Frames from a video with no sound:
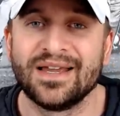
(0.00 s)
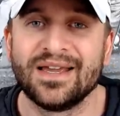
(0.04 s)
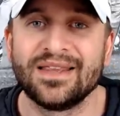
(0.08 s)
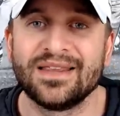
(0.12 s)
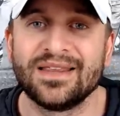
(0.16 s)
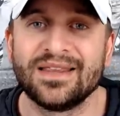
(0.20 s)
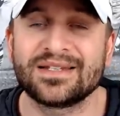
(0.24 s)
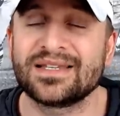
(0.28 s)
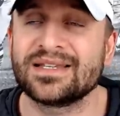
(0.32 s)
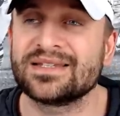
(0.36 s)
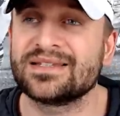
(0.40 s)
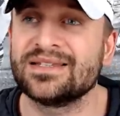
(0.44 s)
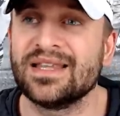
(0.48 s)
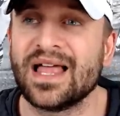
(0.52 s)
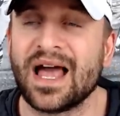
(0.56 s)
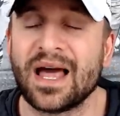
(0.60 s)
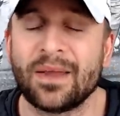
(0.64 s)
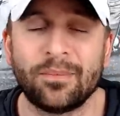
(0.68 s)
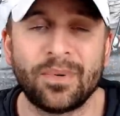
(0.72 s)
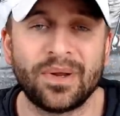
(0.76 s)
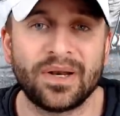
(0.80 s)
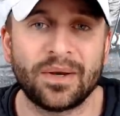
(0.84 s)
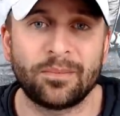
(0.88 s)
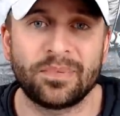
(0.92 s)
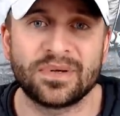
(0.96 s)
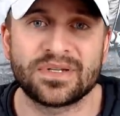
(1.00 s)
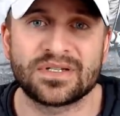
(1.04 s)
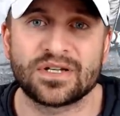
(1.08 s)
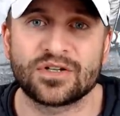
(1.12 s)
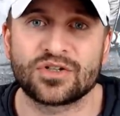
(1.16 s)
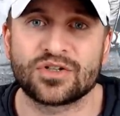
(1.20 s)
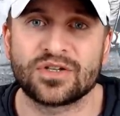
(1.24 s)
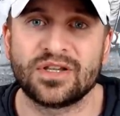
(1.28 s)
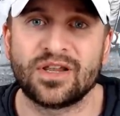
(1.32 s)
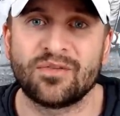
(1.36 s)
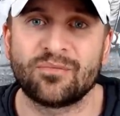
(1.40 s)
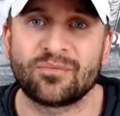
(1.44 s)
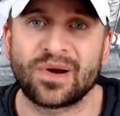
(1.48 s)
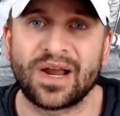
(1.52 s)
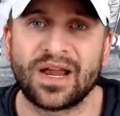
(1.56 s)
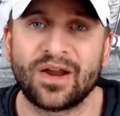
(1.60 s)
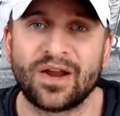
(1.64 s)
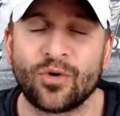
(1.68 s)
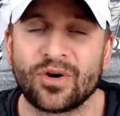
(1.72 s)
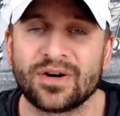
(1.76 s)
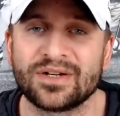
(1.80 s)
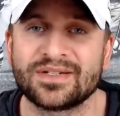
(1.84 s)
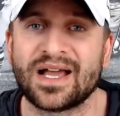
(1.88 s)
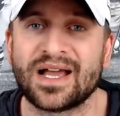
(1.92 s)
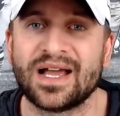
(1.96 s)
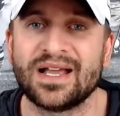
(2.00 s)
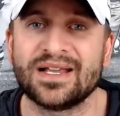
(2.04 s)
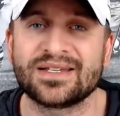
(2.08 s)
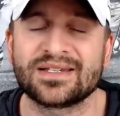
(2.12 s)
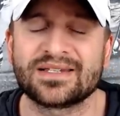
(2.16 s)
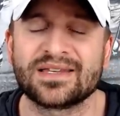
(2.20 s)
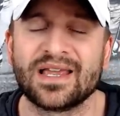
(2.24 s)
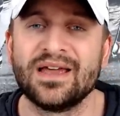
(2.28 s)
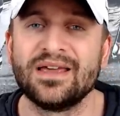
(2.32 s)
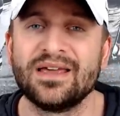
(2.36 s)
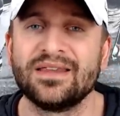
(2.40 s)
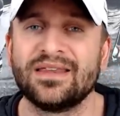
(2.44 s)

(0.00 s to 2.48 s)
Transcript: This has not been a position they prioritized.